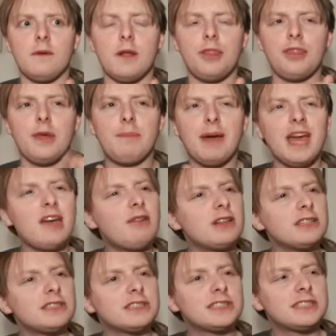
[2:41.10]
The
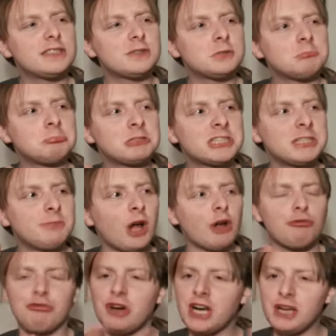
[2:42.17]
parents seem like
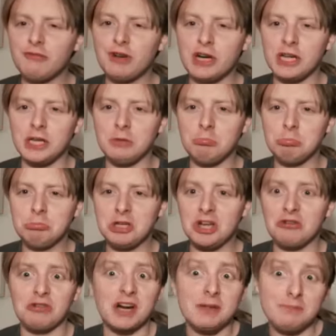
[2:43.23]
really
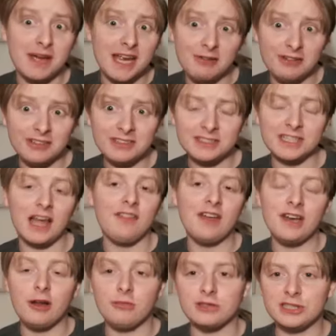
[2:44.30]
great parents, and
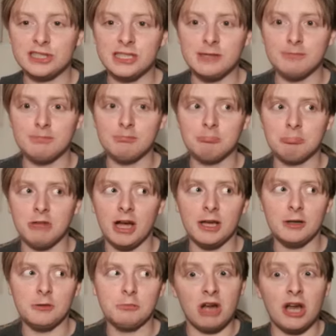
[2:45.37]
they don't seem like
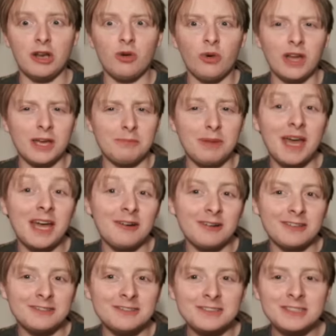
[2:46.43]
annoying
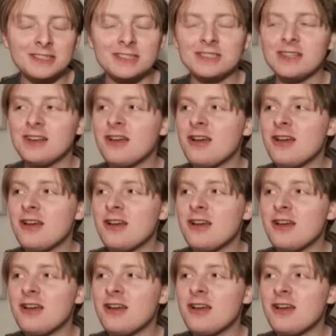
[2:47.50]
parents.